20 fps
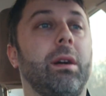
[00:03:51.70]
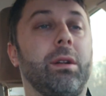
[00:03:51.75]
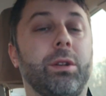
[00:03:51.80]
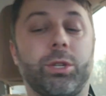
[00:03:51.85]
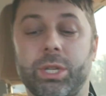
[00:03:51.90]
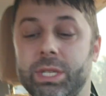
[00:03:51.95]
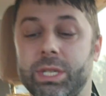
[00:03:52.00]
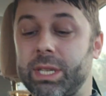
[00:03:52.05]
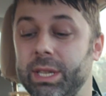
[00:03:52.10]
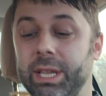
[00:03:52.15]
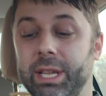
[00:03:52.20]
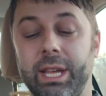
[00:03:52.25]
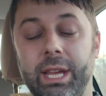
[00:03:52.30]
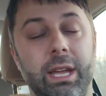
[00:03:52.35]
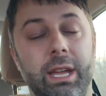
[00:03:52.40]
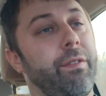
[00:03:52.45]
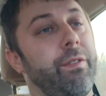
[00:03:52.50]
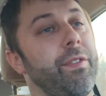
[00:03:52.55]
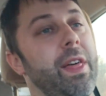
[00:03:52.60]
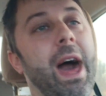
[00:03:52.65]
just
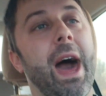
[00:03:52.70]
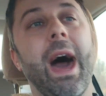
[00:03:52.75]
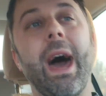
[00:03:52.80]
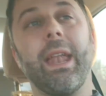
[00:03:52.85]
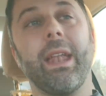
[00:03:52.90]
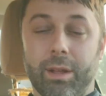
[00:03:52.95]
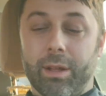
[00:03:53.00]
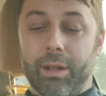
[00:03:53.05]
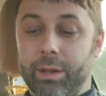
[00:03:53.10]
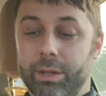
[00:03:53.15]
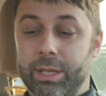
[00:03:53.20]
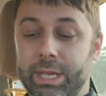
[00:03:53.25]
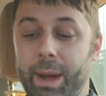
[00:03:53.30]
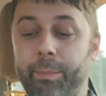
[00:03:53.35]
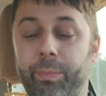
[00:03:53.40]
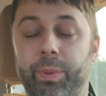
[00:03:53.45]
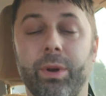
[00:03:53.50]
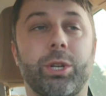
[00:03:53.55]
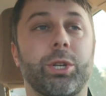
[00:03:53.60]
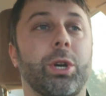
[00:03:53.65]
leave that
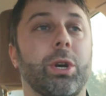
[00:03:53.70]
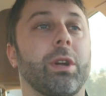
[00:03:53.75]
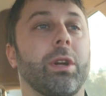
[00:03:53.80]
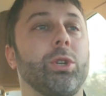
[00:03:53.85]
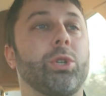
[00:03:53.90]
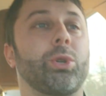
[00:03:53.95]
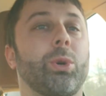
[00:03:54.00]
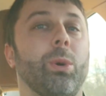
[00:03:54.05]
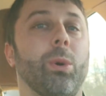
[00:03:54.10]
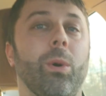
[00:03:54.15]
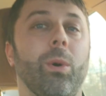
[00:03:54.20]
temperature control